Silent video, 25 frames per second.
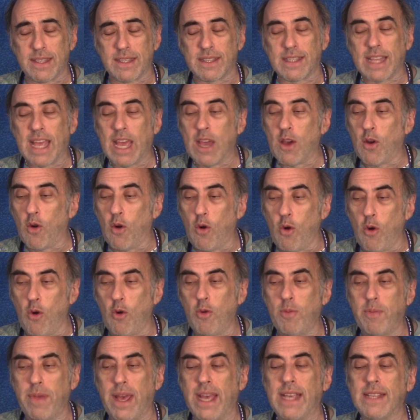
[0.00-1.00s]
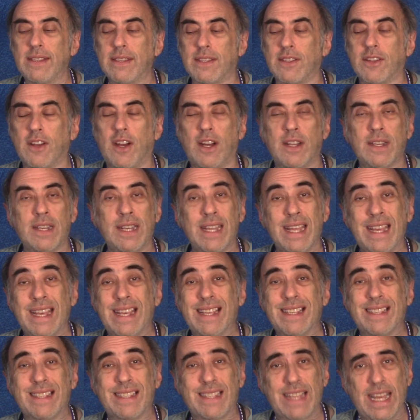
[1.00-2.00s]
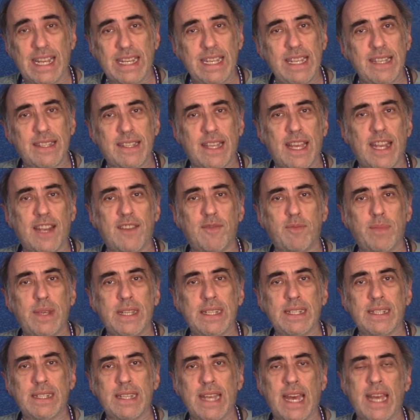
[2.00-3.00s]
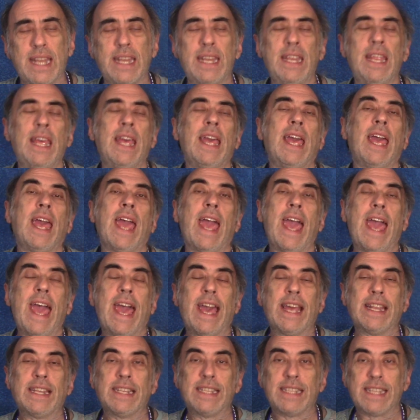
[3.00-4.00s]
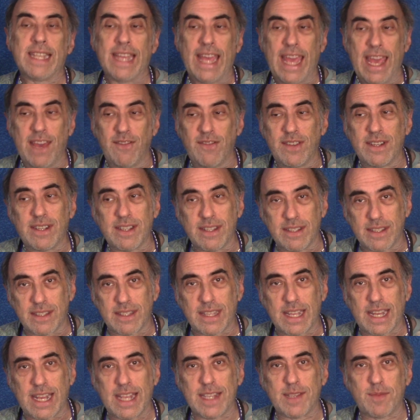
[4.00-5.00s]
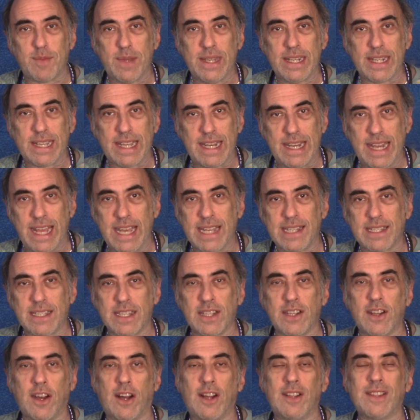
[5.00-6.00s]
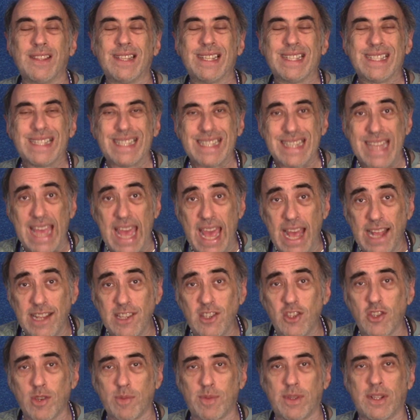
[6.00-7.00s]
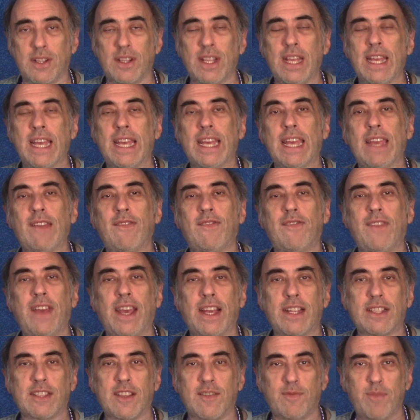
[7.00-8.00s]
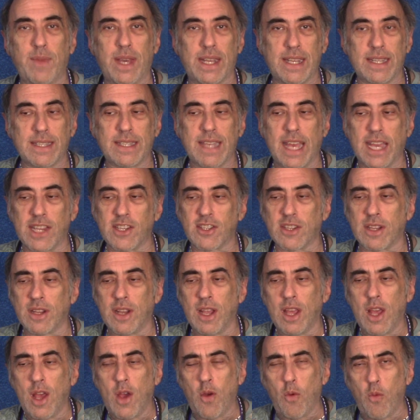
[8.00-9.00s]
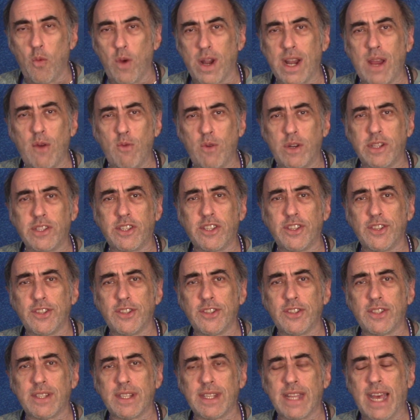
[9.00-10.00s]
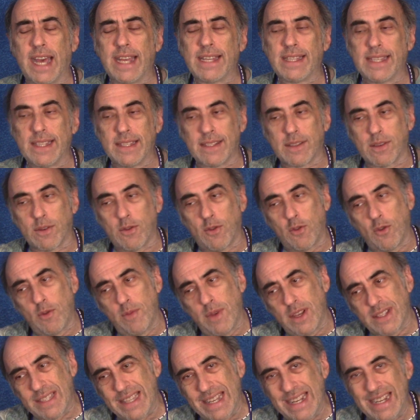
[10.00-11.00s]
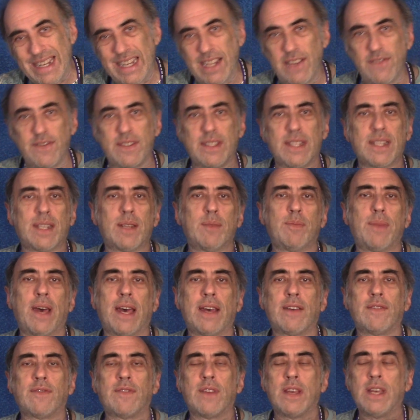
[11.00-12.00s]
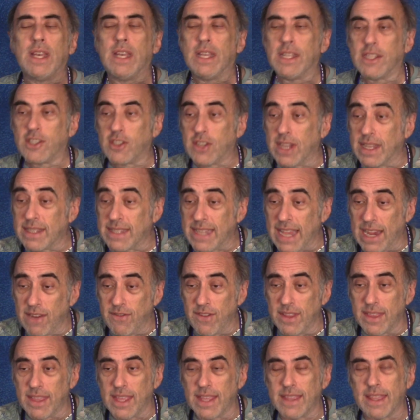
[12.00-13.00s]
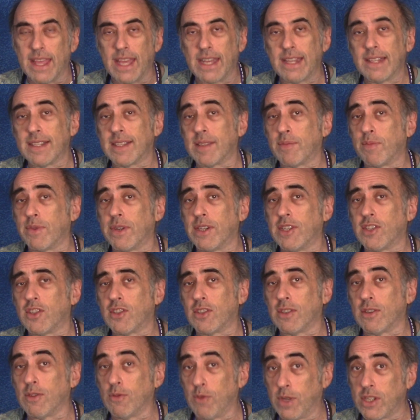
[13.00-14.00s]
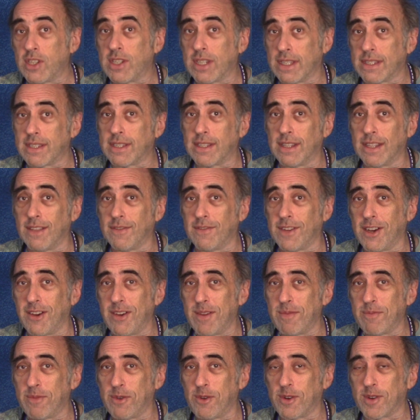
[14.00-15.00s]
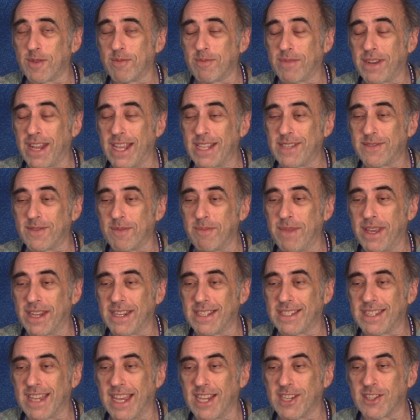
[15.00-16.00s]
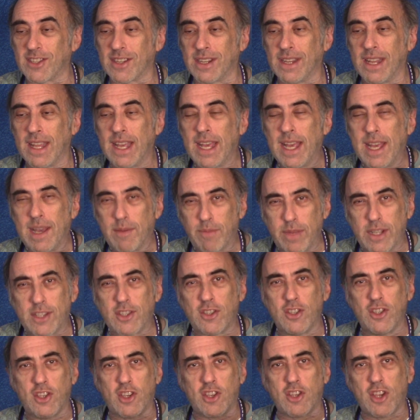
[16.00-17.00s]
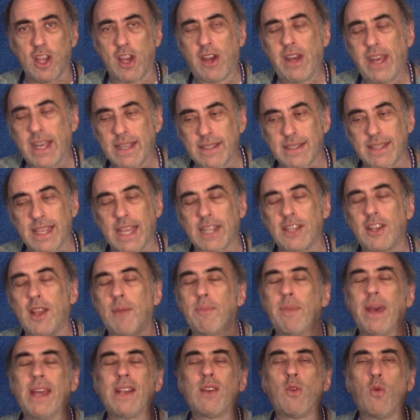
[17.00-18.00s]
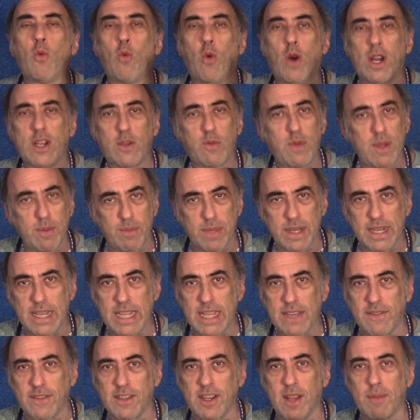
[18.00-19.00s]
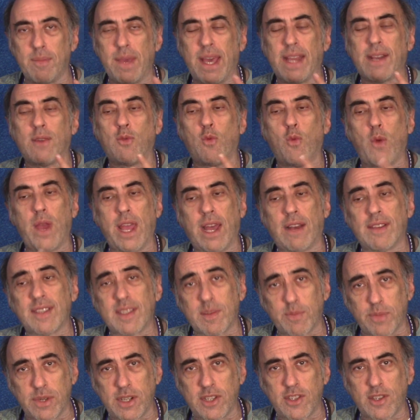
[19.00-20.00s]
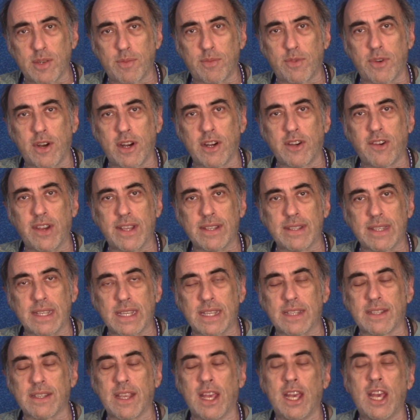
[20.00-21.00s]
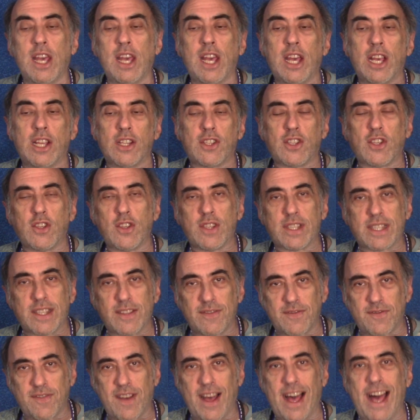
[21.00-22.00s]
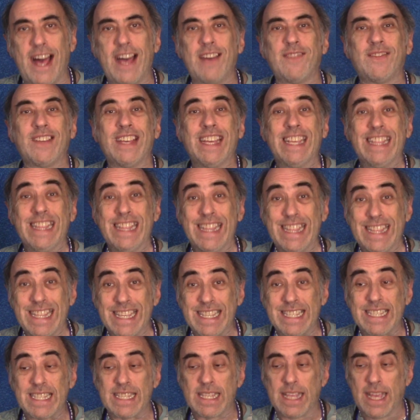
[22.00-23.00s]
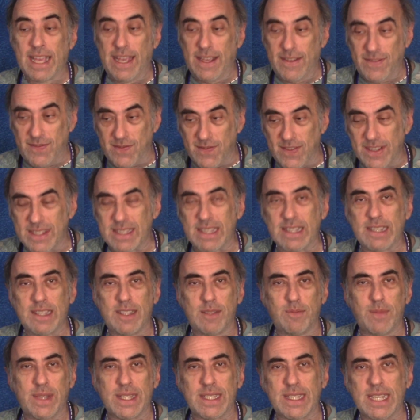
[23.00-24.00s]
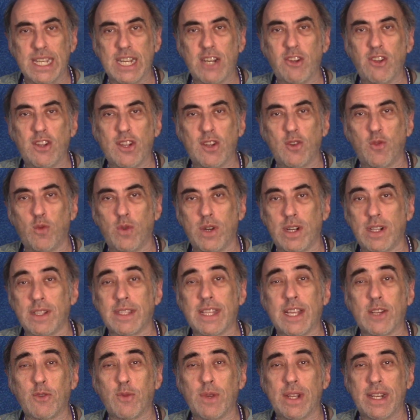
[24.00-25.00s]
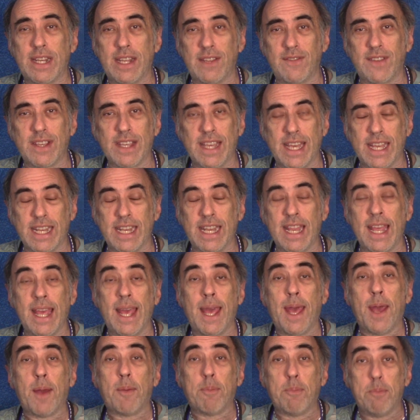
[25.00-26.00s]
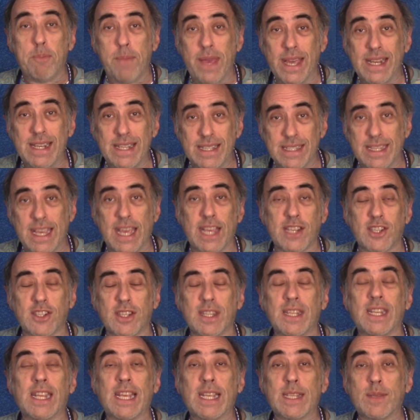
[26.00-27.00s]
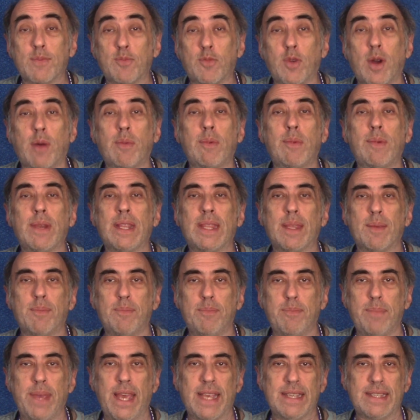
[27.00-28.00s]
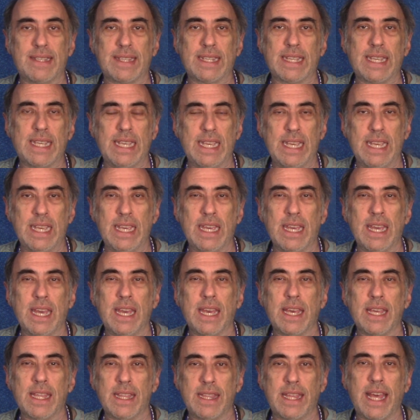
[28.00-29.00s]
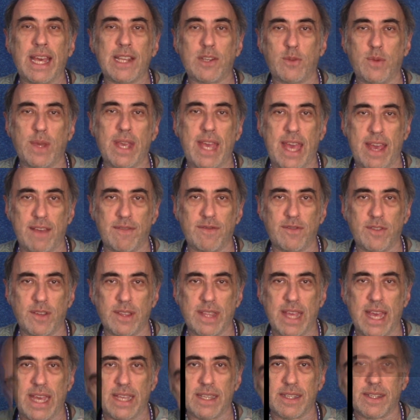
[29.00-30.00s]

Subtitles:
They're all based on studies that have been done and evidence that has been collected on the tangible effects of meditation. What I want to do tonight is almost lift it above just everything that is spiritual, which is still a very important place for meditation, but to show us that no matter what we believe, no matter where our spiritual progress is, to survive in this physical material world that we're living in, meditation is probably the best key that we have for that.